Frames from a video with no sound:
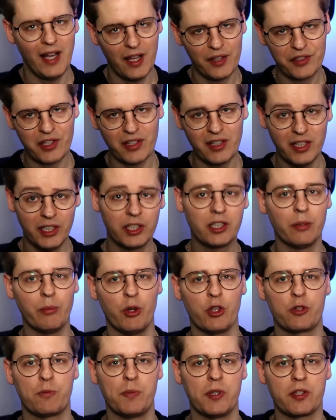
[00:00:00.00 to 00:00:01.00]
As an
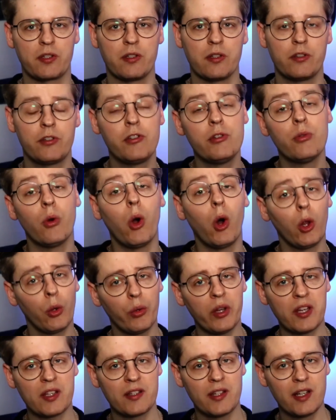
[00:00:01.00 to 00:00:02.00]
e-commerce business, you
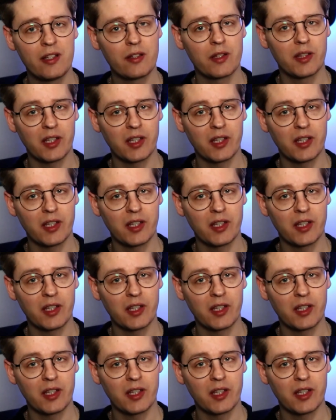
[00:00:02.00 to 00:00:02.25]
always need to